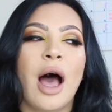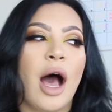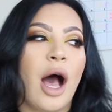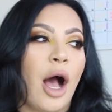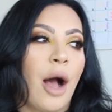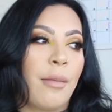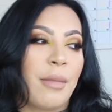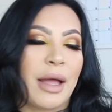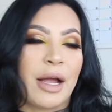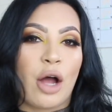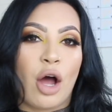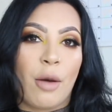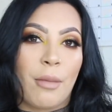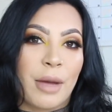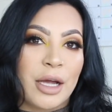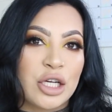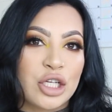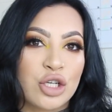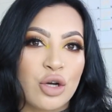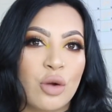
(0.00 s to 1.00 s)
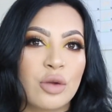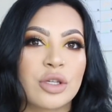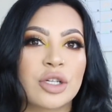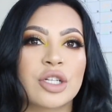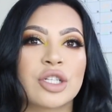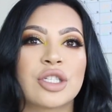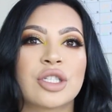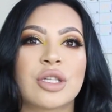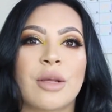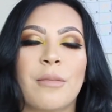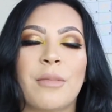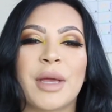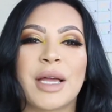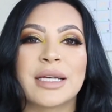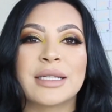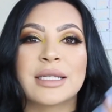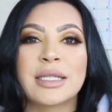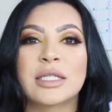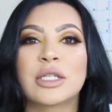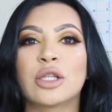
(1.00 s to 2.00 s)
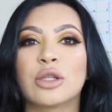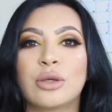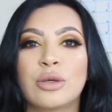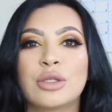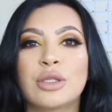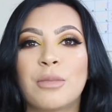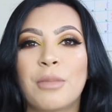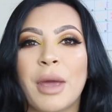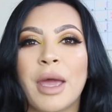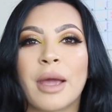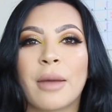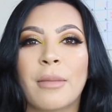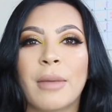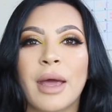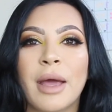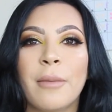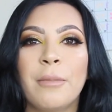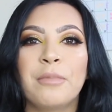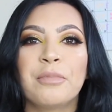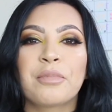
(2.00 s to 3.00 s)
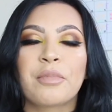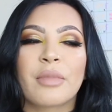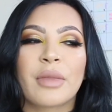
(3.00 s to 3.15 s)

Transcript: um, like on my shoulders, because it's loose pigment.